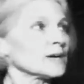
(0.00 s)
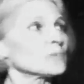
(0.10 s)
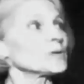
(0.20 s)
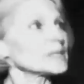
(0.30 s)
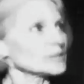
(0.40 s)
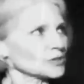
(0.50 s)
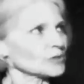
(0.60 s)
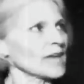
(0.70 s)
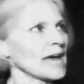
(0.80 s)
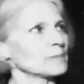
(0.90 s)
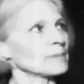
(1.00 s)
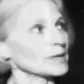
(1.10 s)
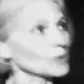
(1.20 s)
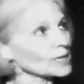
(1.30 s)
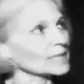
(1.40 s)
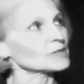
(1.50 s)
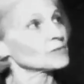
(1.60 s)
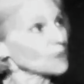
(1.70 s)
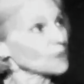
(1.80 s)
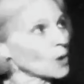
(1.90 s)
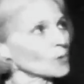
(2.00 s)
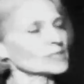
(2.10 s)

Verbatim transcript: We can do that by going to vote.